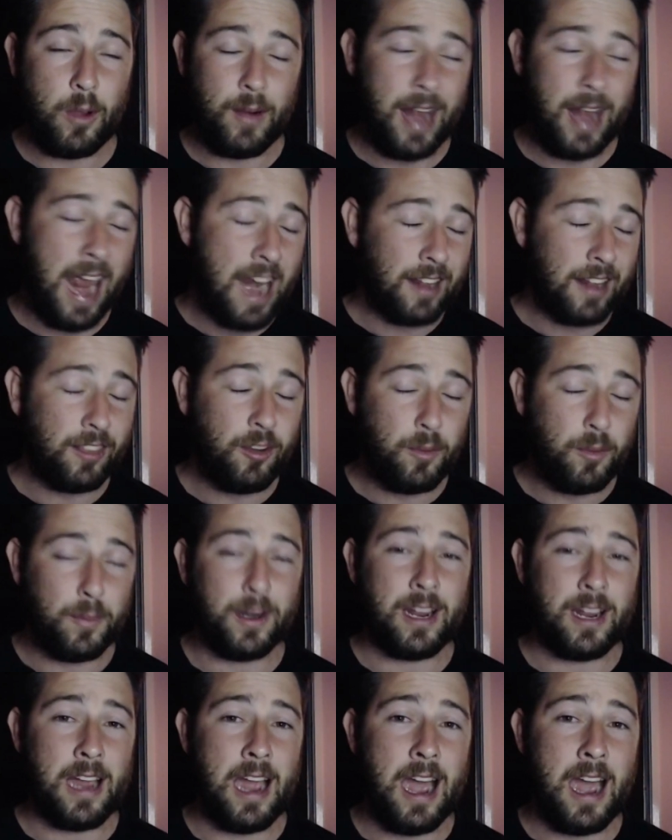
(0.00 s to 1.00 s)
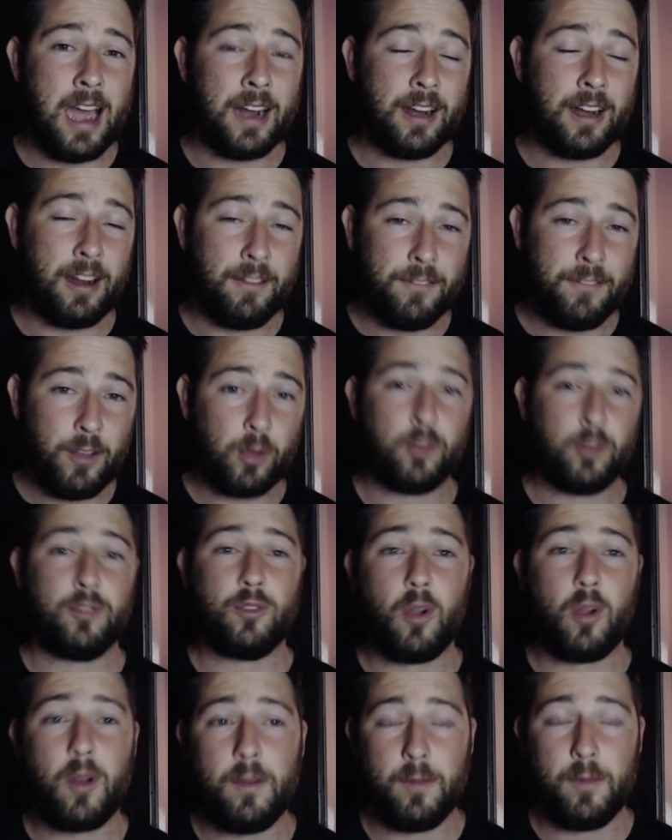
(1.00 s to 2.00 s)
It had a little bit of heart, and I felt
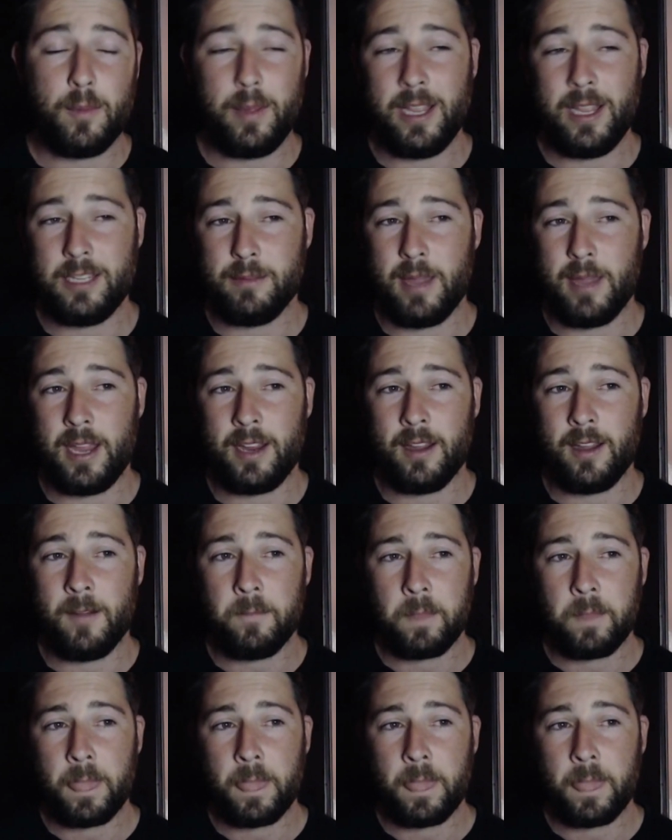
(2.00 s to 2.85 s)
sorry for Peacemaker.